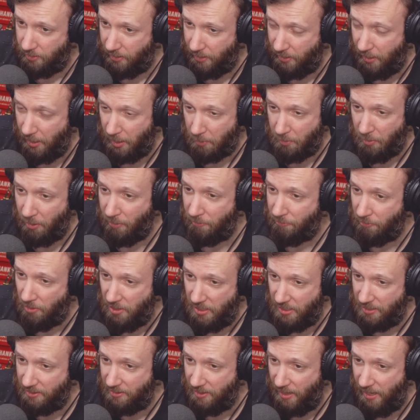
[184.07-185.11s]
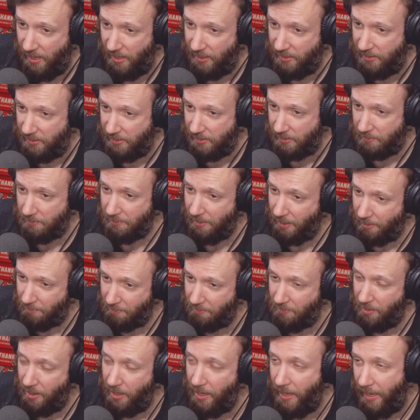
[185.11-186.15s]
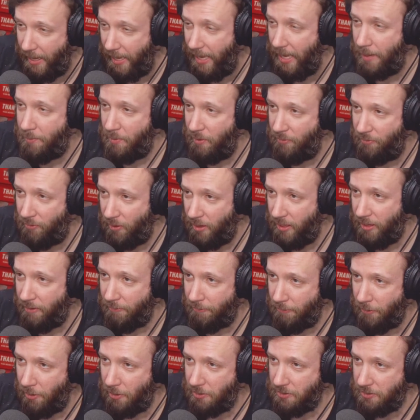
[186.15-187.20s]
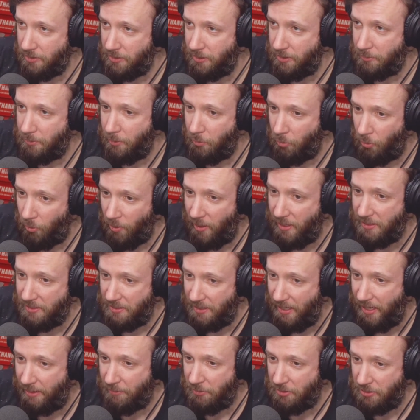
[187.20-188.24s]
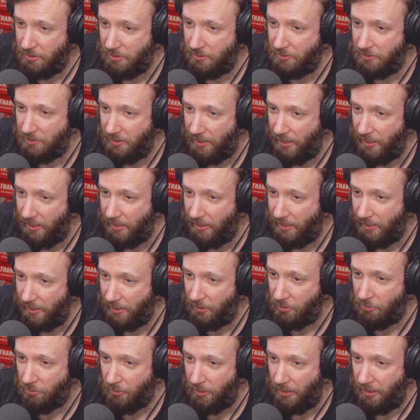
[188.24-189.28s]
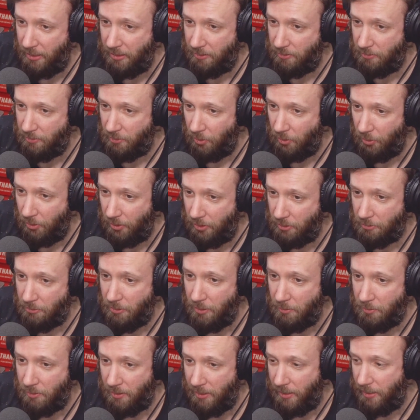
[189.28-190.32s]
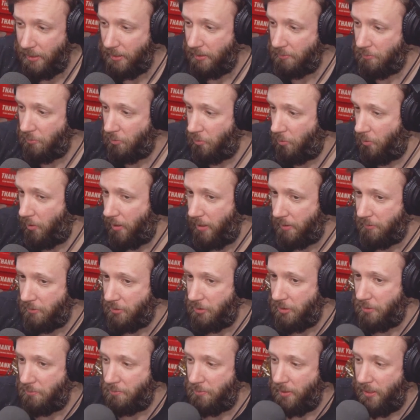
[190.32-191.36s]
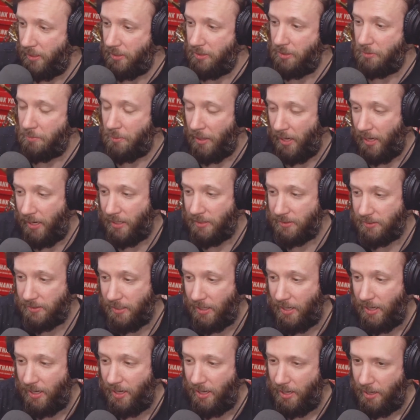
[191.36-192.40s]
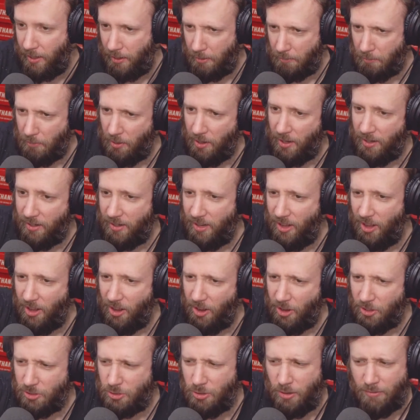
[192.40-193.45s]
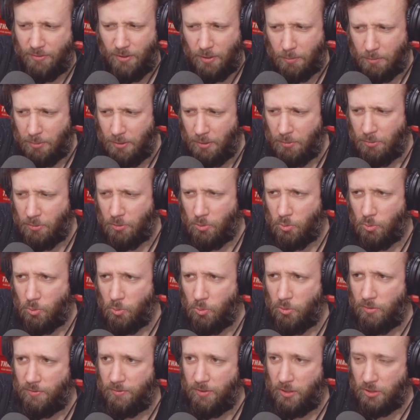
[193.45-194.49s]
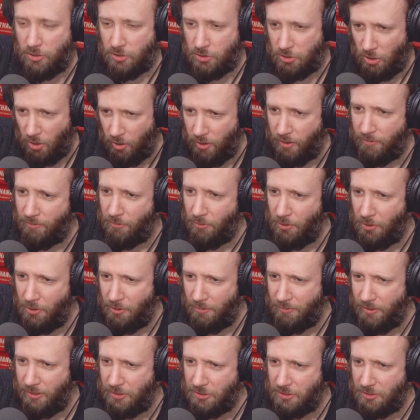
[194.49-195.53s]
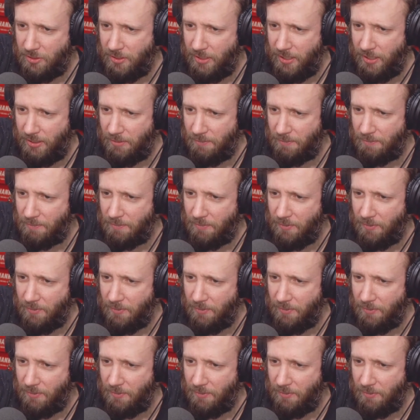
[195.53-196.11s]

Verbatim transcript: And it could be a funny thing and and it'd be funny at first until people realize that every single day at 3:33 p.m. or whatever, you're peeing your pants. But also I feel like people would feel sorry for you eventually.